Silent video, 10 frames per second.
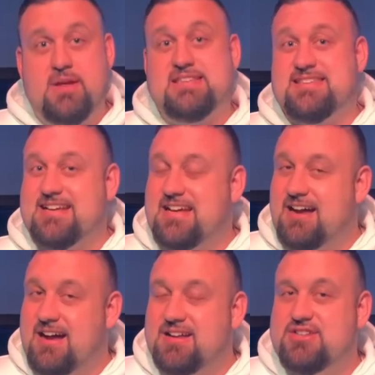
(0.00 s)
It's the
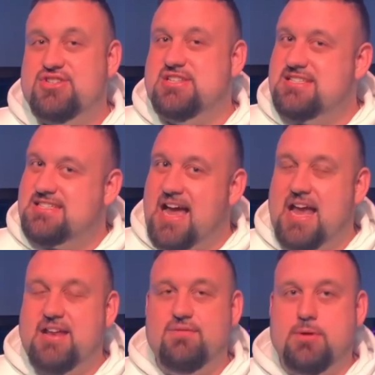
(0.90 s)
conscious
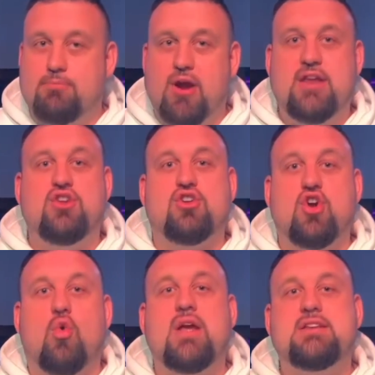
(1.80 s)
side of the brain. You're
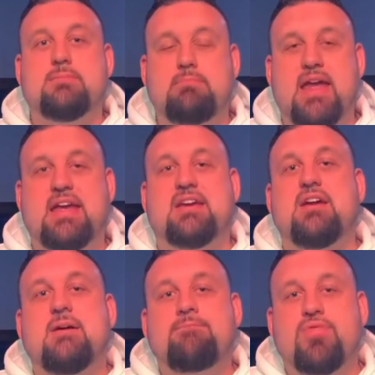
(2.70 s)
going to make
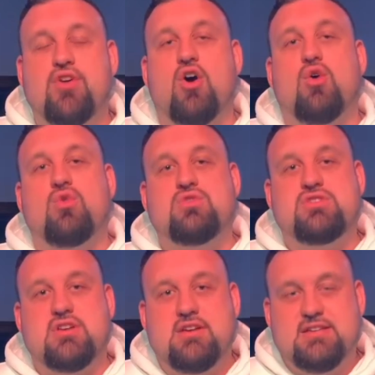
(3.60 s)

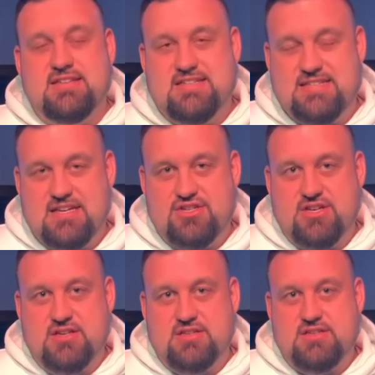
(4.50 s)
those
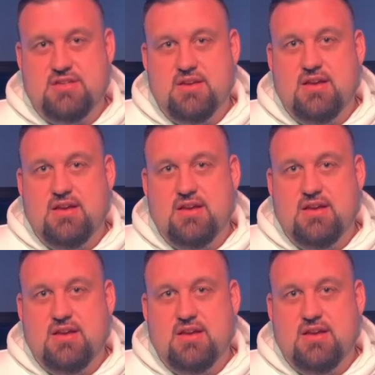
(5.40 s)
decisions.